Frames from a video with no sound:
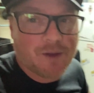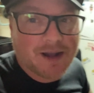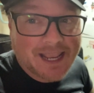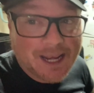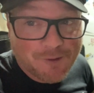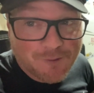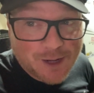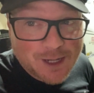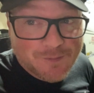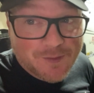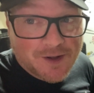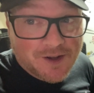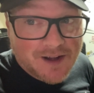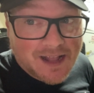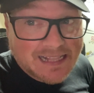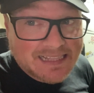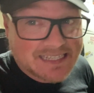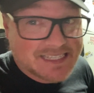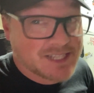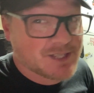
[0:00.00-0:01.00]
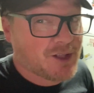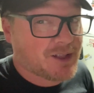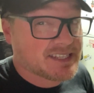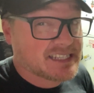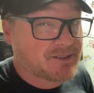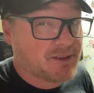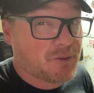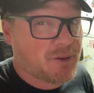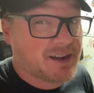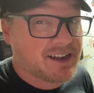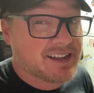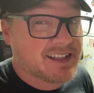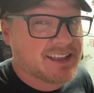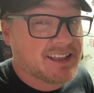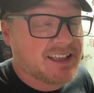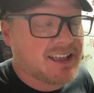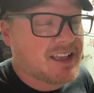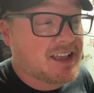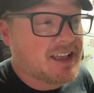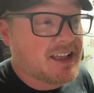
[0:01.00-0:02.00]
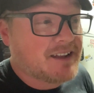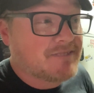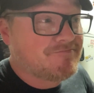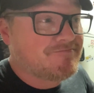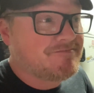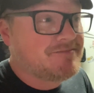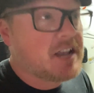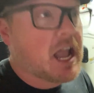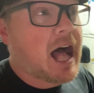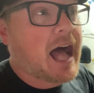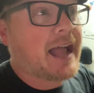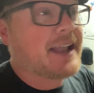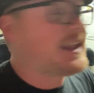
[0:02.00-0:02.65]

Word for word: to get rid of it or not. This is all stuff I wanted to not